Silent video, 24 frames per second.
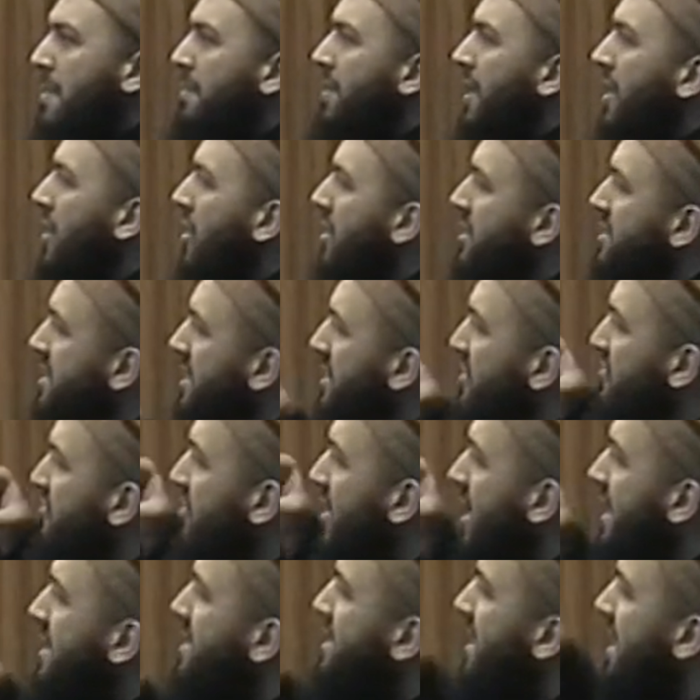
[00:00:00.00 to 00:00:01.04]
Because the
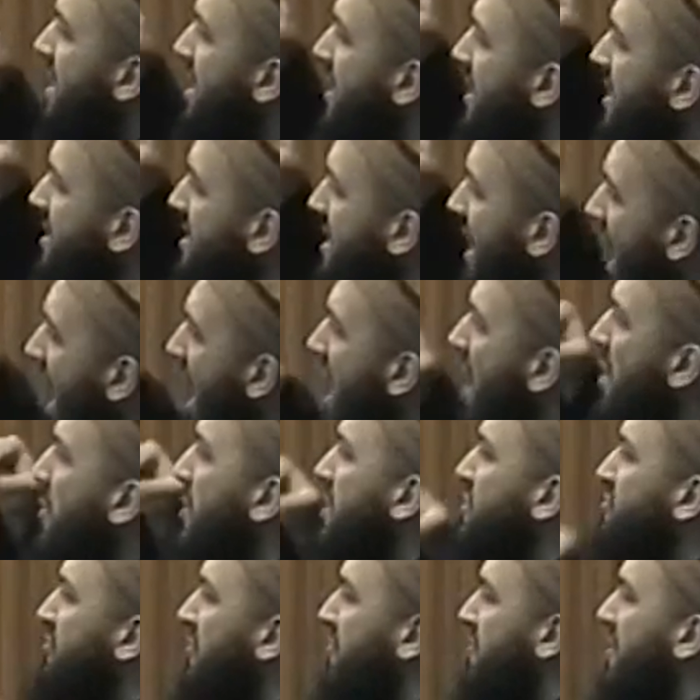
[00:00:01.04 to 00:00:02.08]
reason this ayah
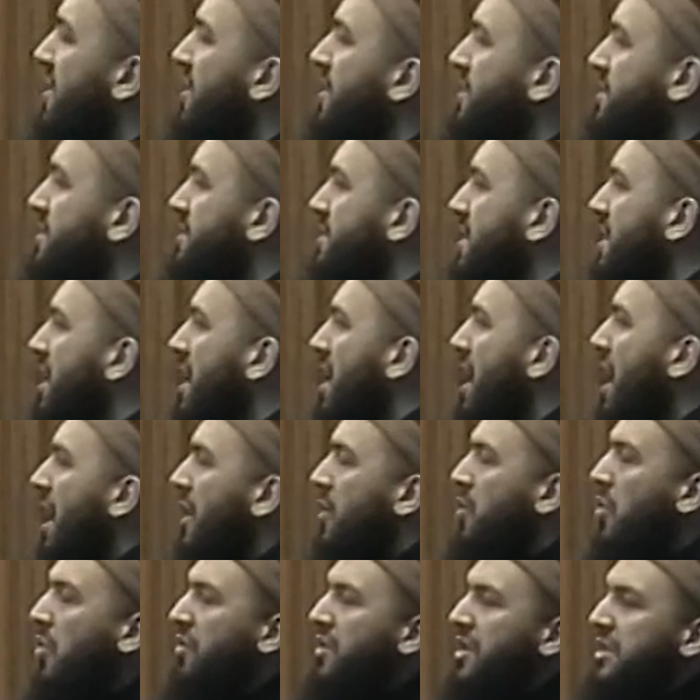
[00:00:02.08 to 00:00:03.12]
was revealed,
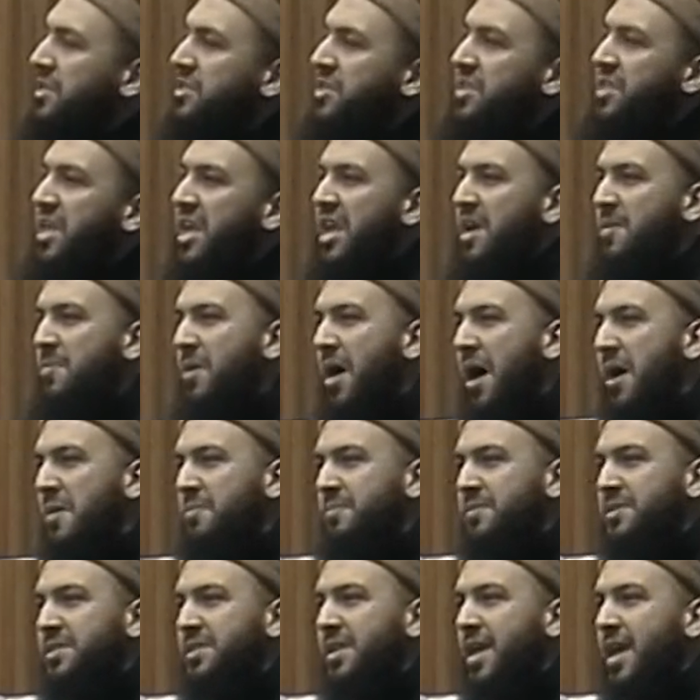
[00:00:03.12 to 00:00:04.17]
according to the
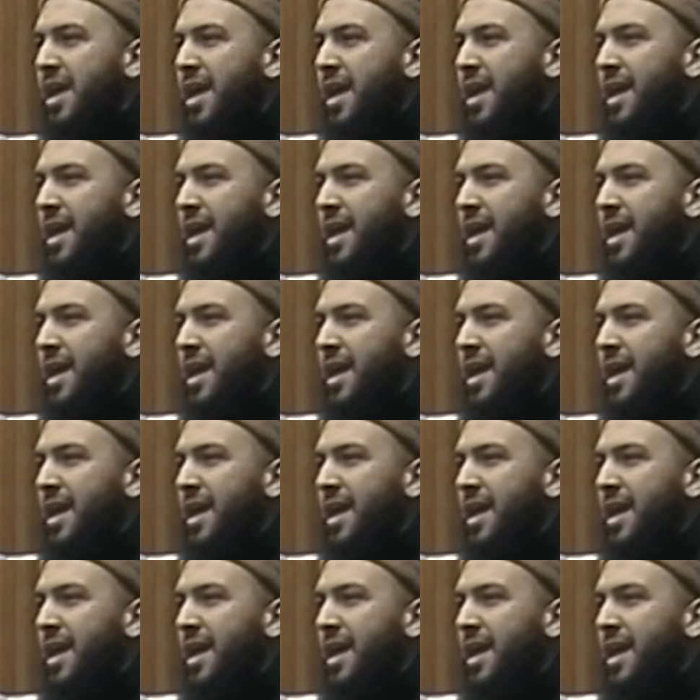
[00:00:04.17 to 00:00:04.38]
Imams,